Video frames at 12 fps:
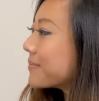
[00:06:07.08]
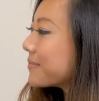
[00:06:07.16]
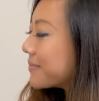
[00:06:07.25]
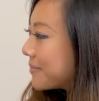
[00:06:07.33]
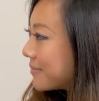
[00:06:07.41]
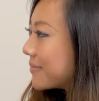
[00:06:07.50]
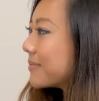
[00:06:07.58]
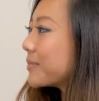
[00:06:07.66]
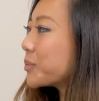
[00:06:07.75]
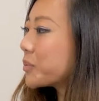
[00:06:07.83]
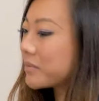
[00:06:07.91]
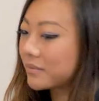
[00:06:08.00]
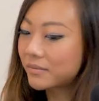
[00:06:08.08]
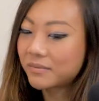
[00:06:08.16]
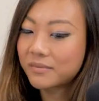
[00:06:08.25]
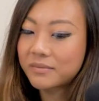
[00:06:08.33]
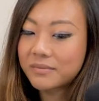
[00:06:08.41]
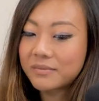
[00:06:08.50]

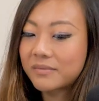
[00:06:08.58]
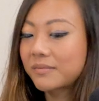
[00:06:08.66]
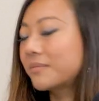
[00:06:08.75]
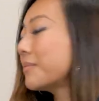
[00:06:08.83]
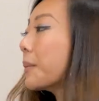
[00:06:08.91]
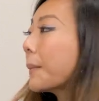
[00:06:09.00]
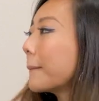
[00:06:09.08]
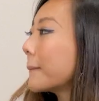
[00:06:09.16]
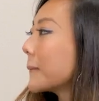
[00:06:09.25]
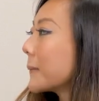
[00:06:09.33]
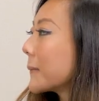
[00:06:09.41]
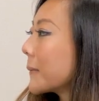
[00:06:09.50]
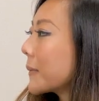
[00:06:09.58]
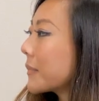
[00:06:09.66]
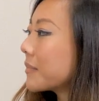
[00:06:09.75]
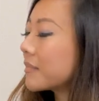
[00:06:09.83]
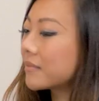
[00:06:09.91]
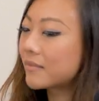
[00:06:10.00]

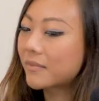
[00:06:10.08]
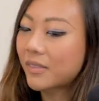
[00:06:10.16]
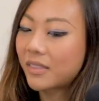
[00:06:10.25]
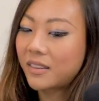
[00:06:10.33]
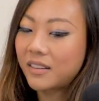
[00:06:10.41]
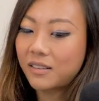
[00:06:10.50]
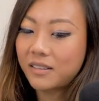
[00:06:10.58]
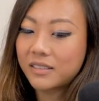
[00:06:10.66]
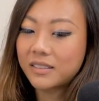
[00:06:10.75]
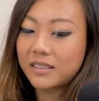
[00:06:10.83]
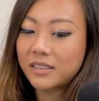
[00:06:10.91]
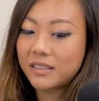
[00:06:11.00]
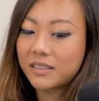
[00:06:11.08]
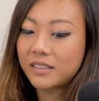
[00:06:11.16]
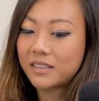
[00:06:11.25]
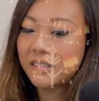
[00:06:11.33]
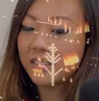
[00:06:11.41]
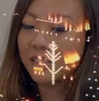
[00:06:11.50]
[no speech]